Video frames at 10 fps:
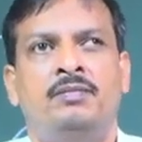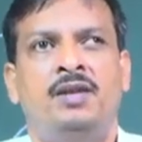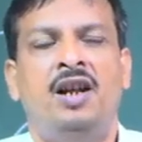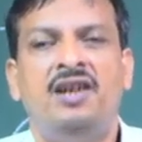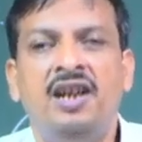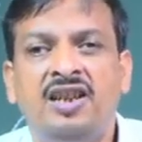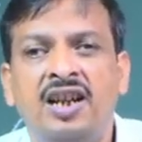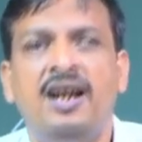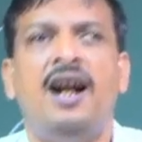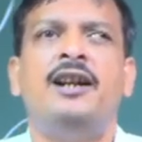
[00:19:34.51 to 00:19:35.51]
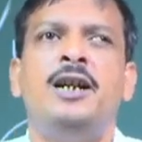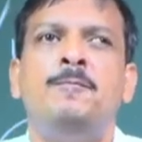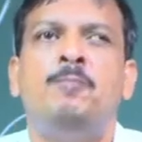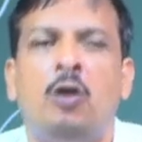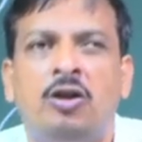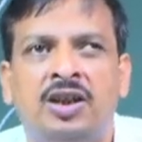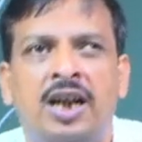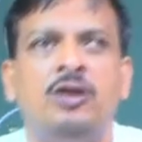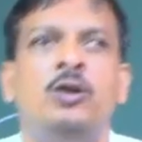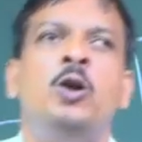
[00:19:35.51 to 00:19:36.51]
The teaching learning
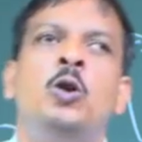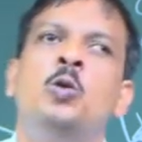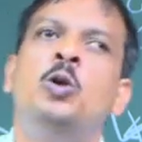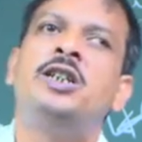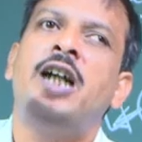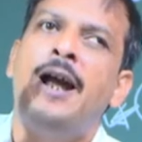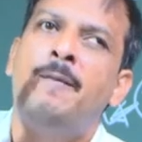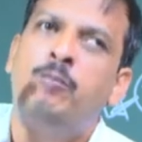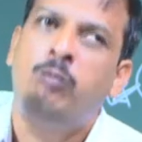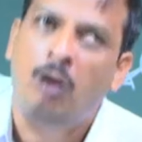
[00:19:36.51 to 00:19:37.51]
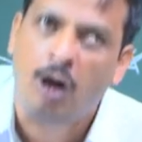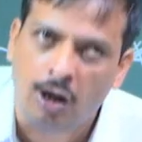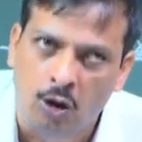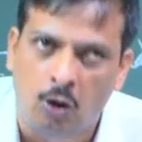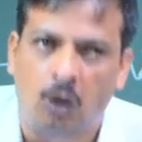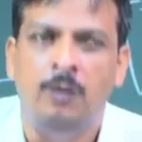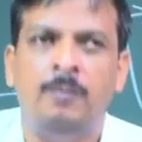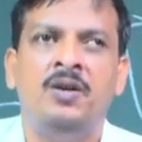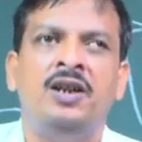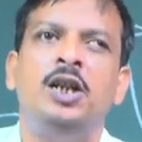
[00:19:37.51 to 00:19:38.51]
process which I have followed
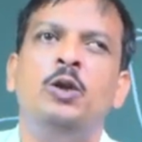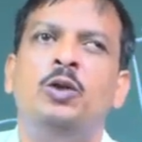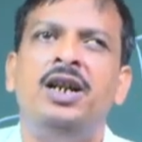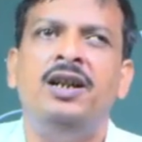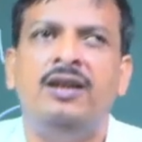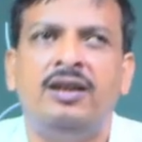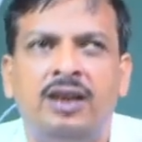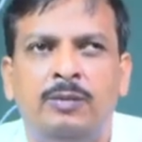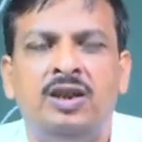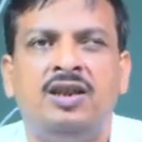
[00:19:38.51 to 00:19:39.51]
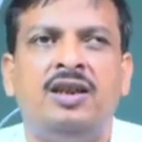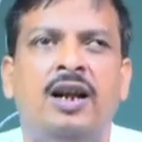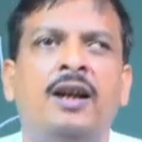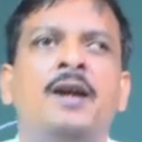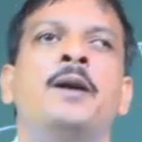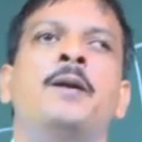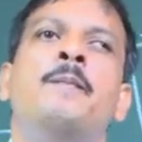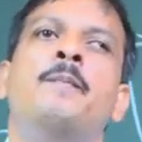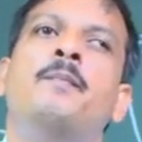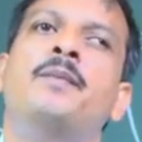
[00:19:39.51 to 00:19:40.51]
during the semester
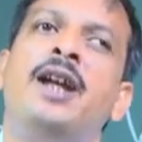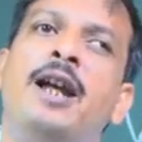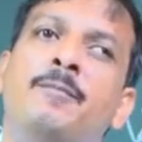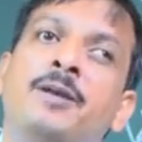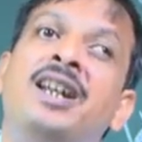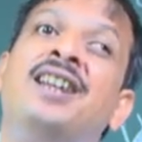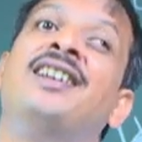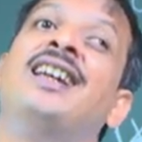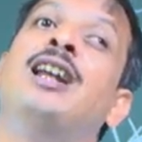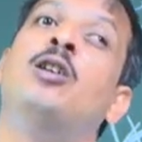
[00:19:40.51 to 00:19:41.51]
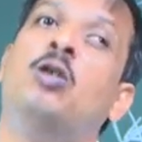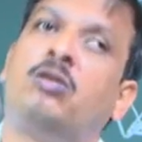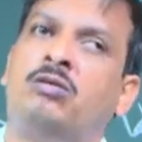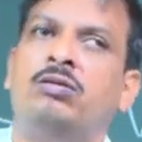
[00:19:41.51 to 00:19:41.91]
may be relook